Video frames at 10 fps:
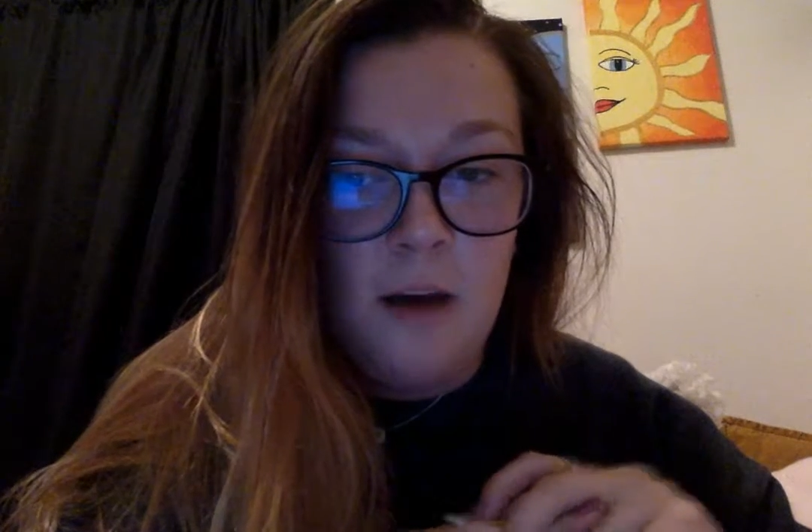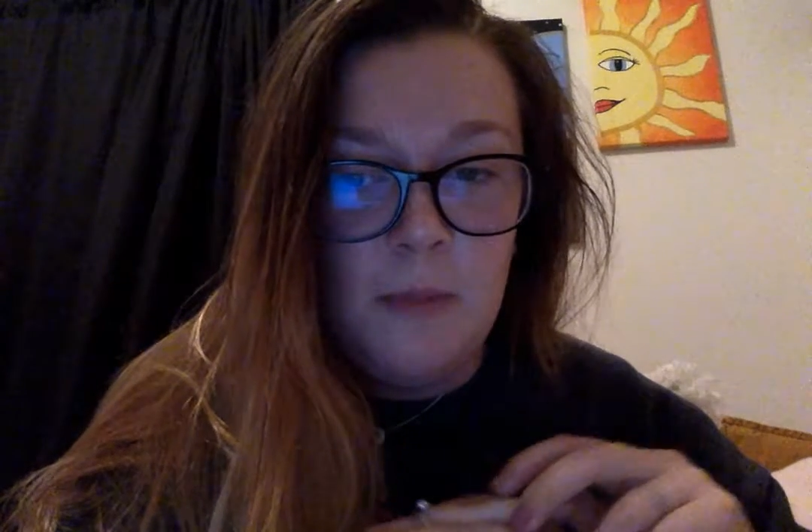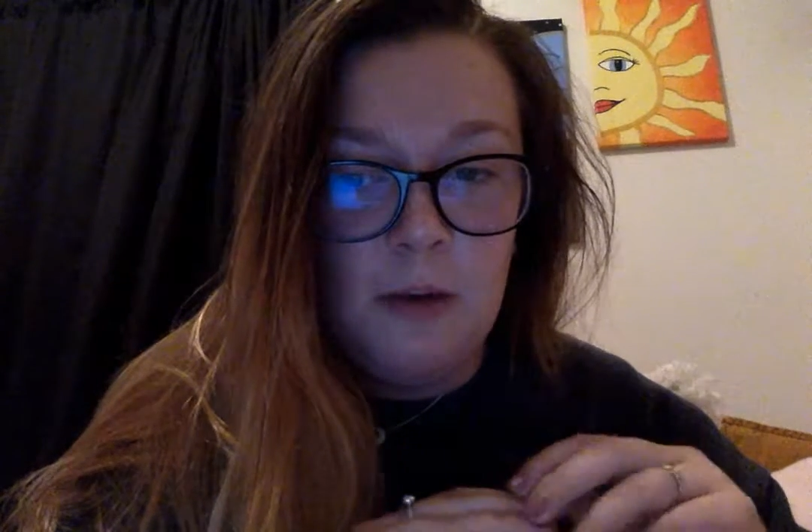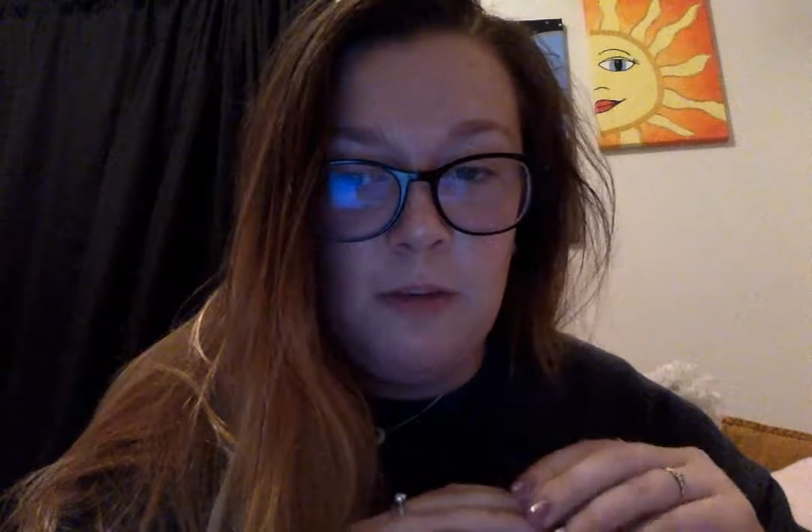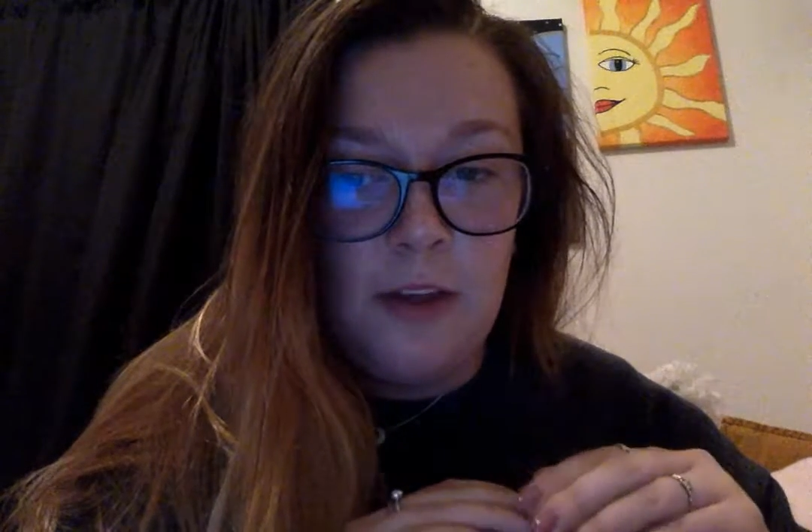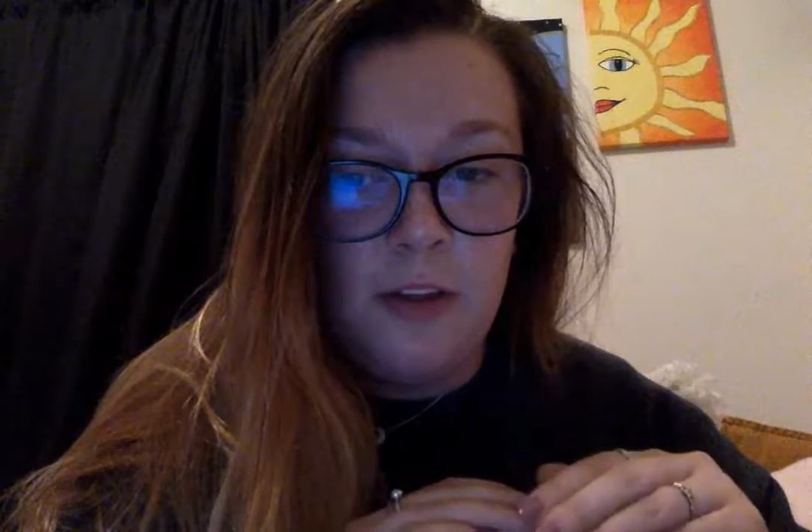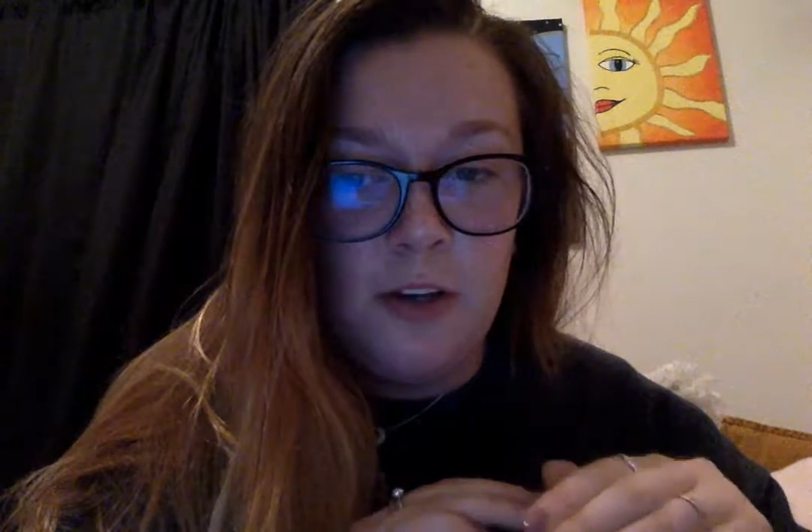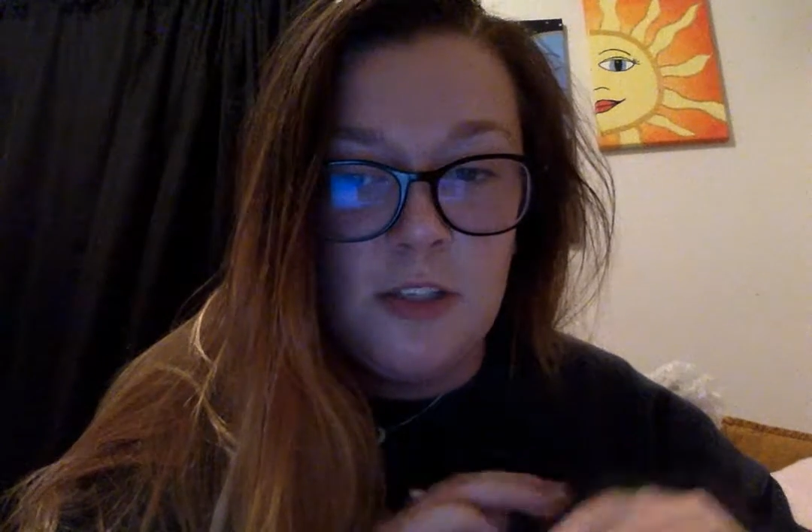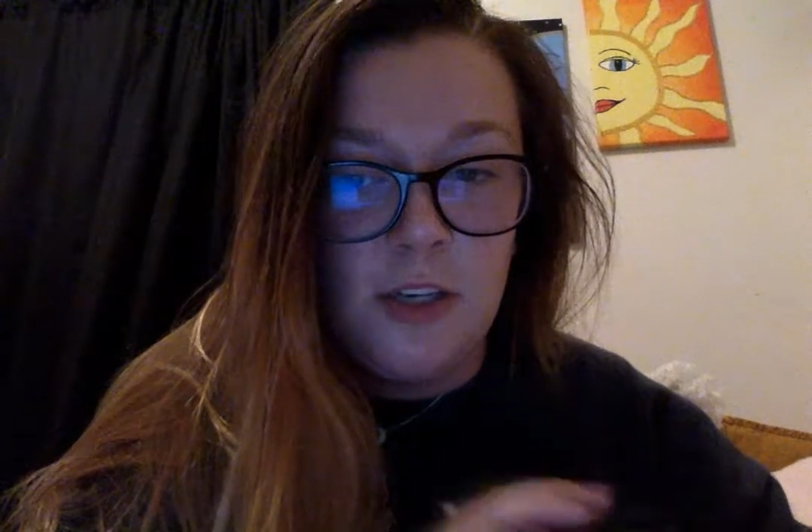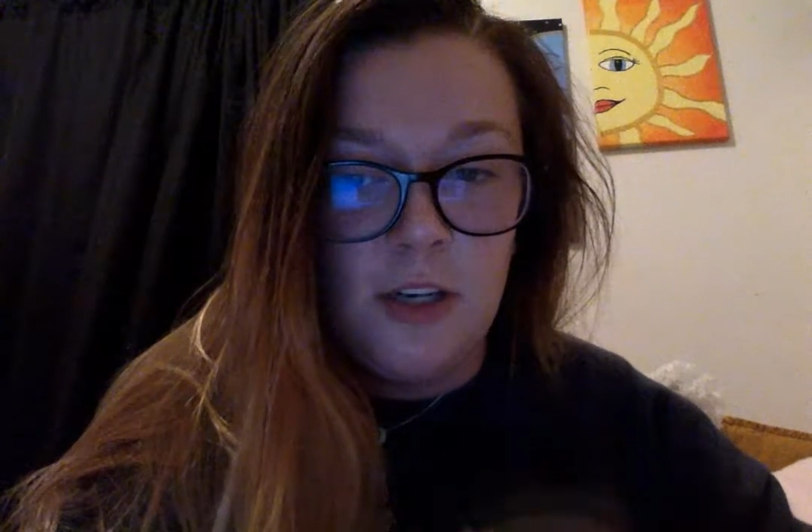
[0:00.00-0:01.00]
and rather
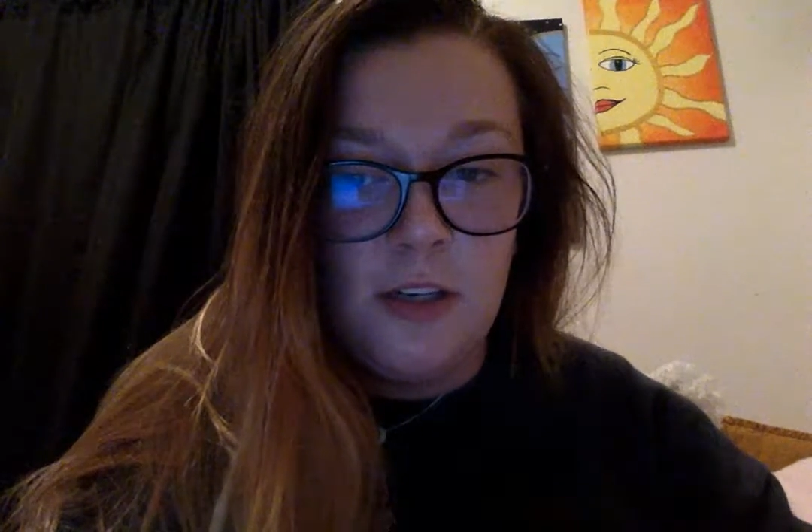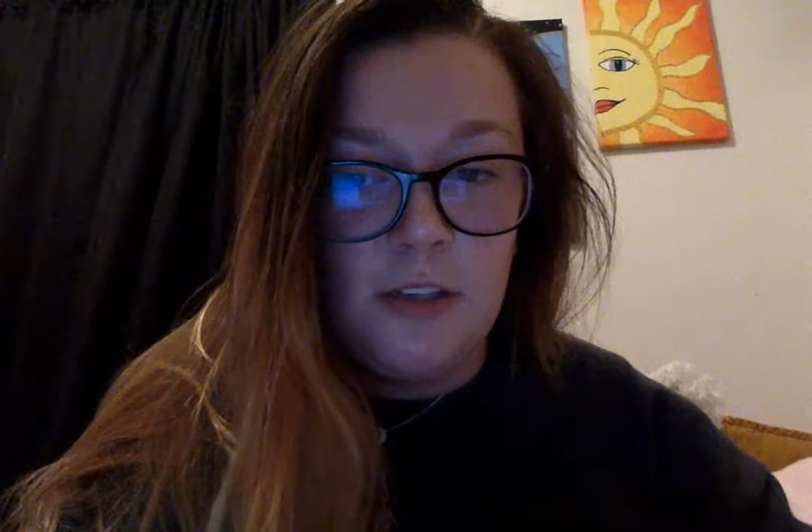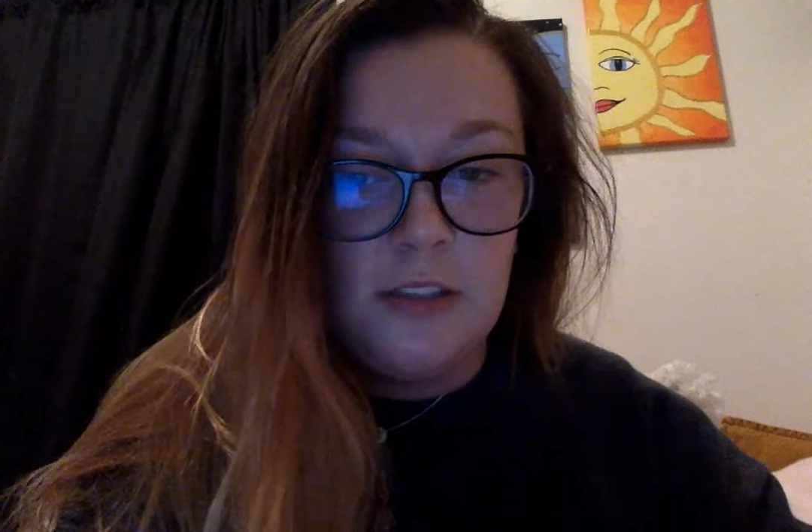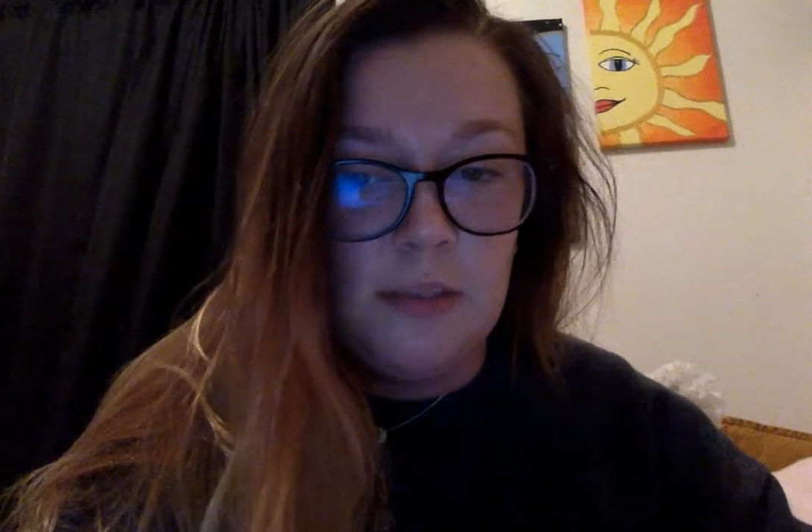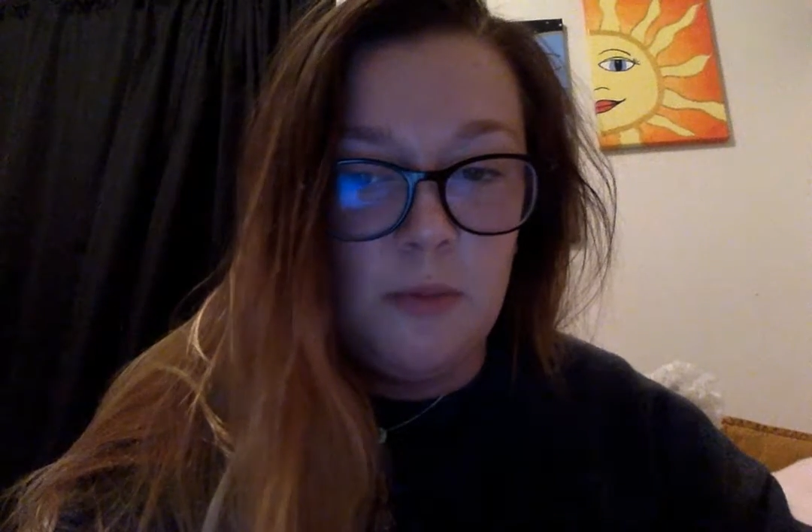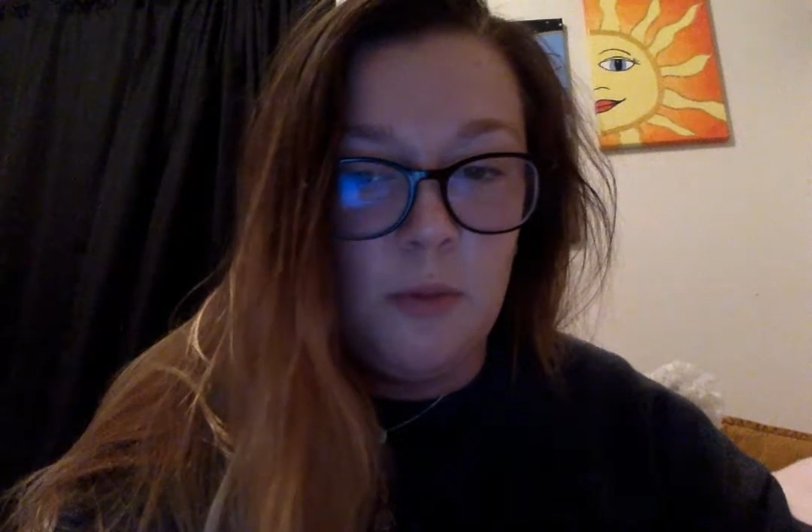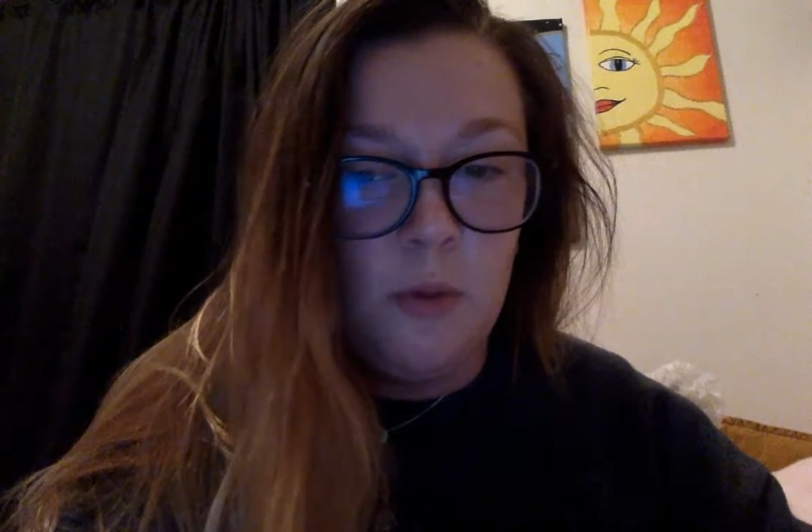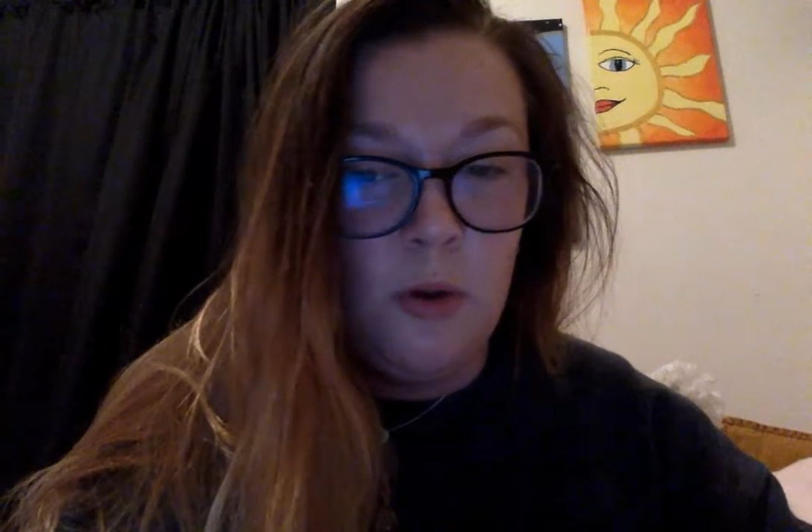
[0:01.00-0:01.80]
done simple